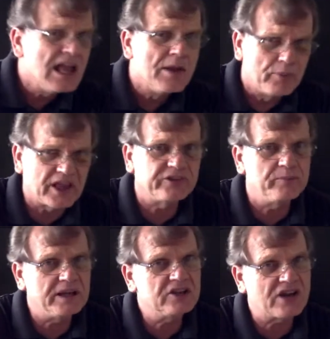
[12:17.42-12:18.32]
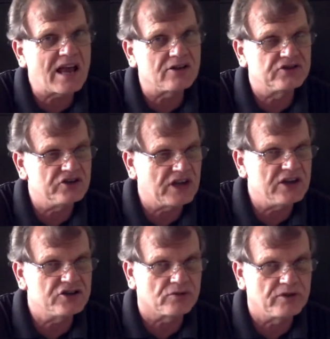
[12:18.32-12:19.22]
But that's a big challenge to
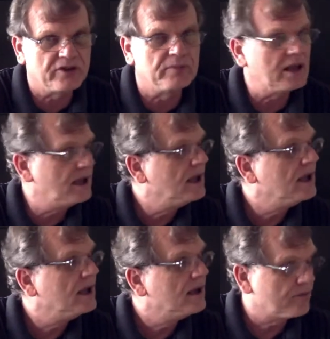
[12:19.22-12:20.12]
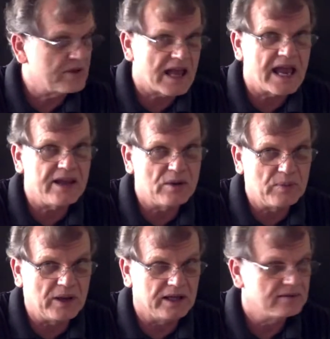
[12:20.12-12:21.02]
change your rhythm from the A to the
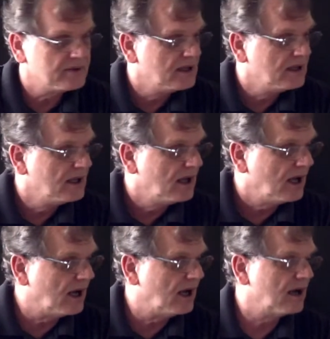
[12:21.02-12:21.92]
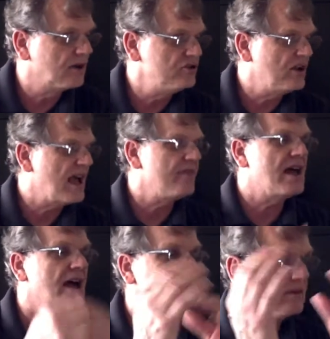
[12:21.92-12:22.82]
B. Because you have
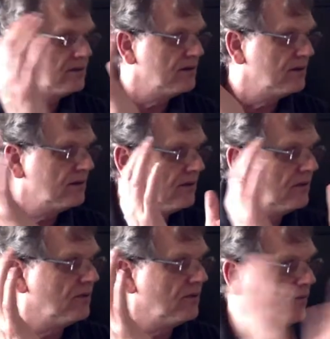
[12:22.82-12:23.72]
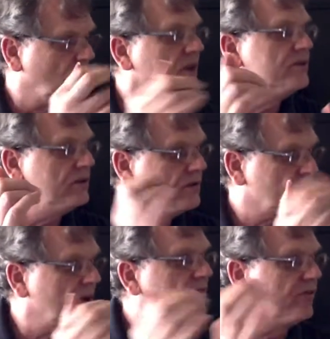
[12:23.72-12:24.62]
that 1, 2,
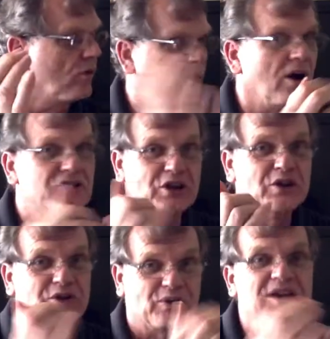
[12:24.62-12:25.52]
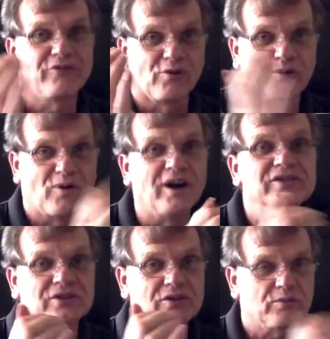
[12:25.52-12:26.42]
3, 4, 1, 2, 3, 4, 1,
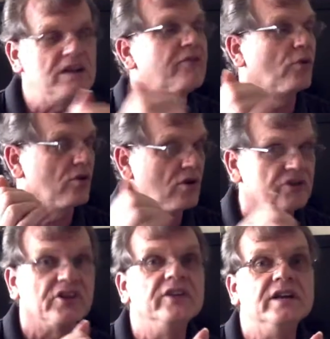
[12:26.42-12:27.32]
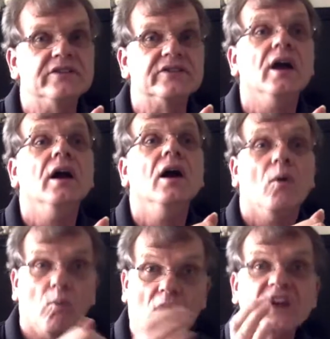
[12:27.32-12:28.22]
2, 3, 4, and all of a sudden it's
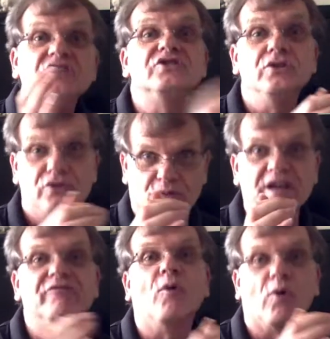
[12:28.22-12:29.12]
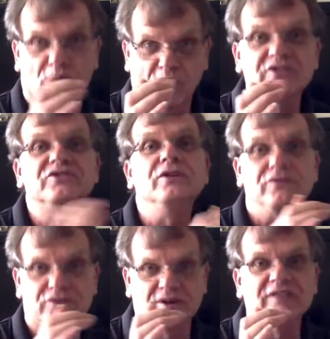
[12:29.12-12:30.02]
1, 2, 3, 4, 1, 2,
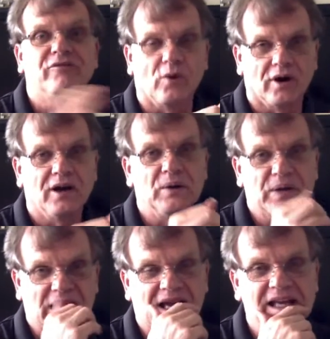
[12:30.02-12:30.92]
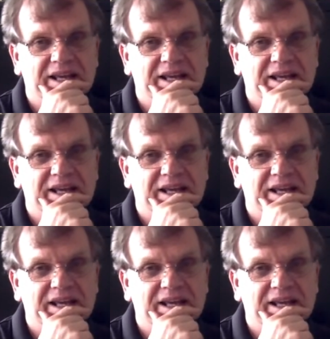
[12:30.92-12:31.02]
3, 4. Okay?